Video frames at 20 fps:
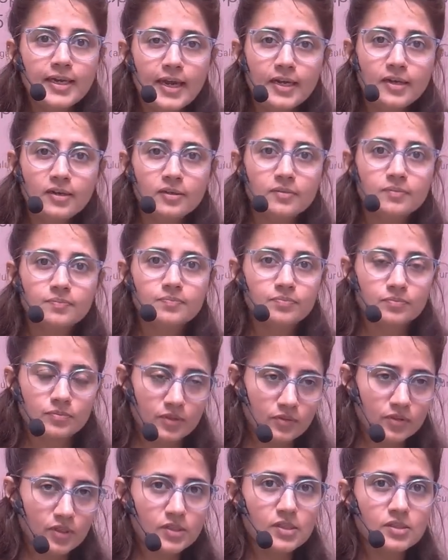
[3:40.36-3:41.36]
get,
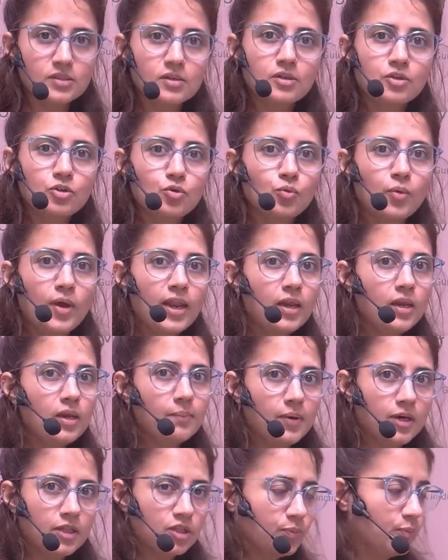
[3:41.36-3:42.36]
this is a
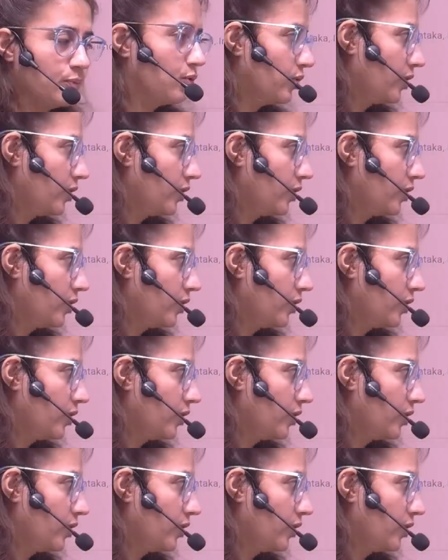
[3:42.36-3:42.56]
12-month